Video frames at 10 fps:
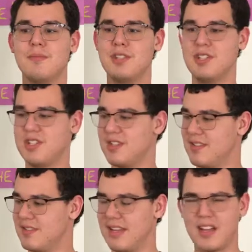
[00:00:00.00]

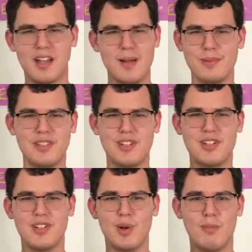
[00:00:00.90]
magician's like
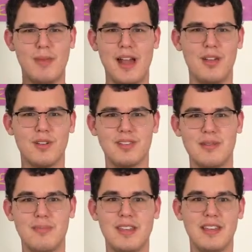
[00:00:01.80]
competition or battle or
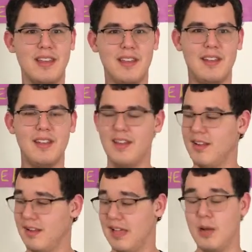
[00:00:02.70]
something, and
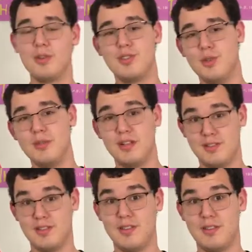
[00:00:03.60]
I would assume
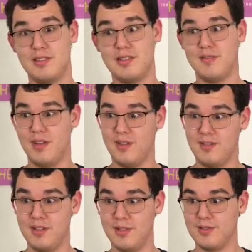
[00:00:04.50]
there's a circus
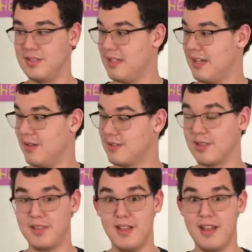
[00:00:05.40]
involved, you know, seeing how it's
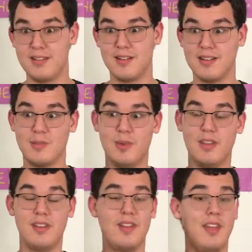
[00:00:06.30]
called the Night Circus,
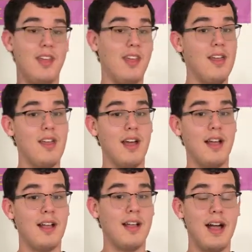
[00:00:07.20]
but
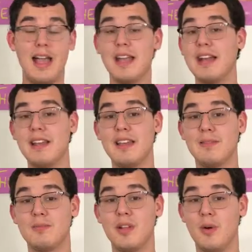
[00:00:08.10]
I kind of
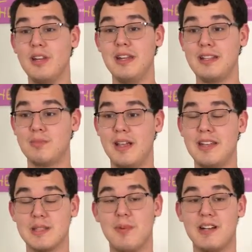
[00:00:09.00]
like going in as
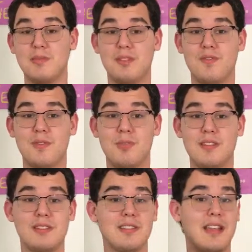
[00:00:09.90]
blind as possible for
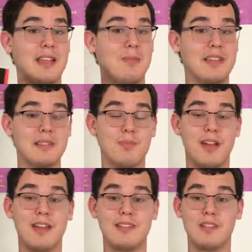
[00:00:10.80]
books. I like being
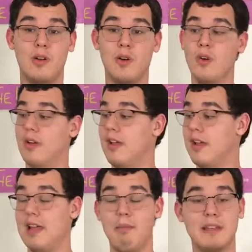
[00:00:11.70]
surprised, so
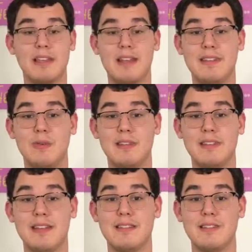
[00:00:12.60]
I'm excited to see what
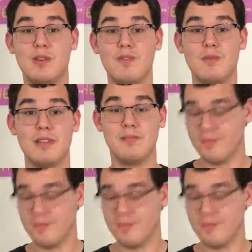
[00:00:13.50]
this has in store for me.